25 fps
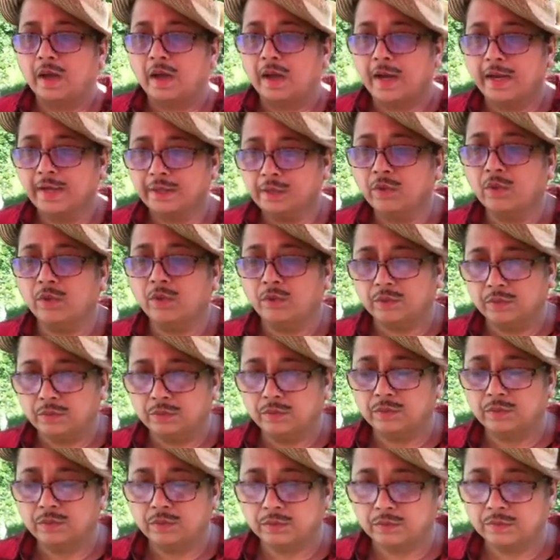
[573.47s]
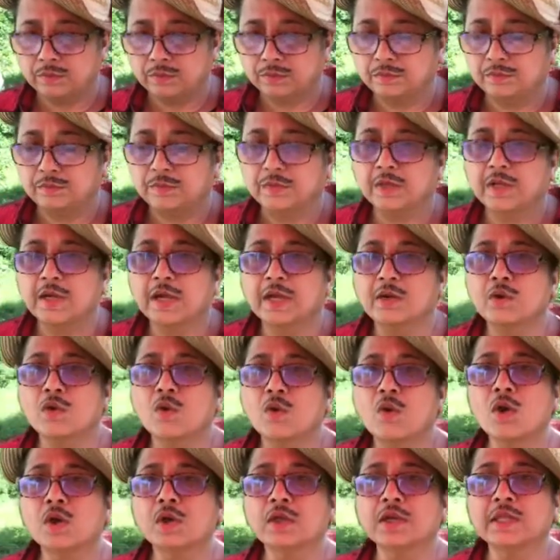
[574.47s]
Ayo. And
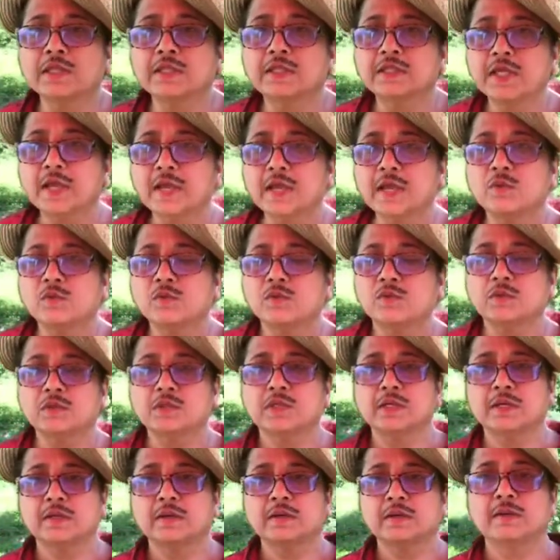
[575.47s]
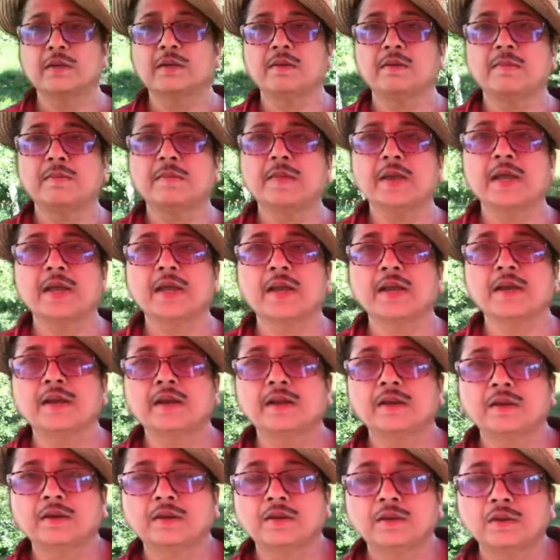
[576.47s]
only then would the man
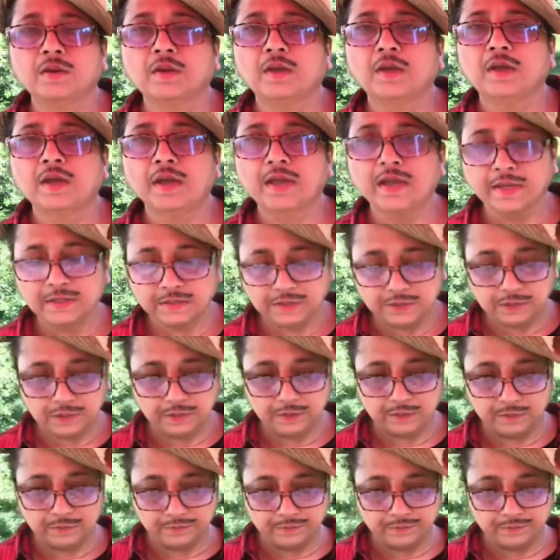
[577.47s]
enter.